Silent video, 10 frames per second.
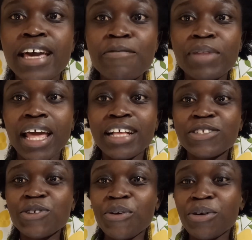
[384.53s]
Same
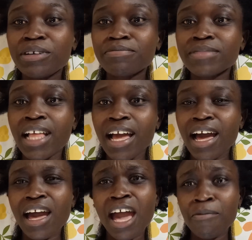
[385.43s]
length. So
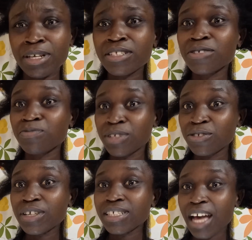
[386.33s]
I must
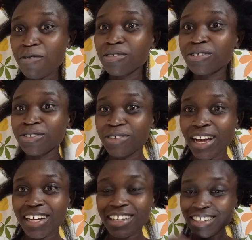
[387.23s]
be doing some good
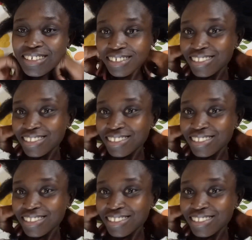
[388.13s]
work.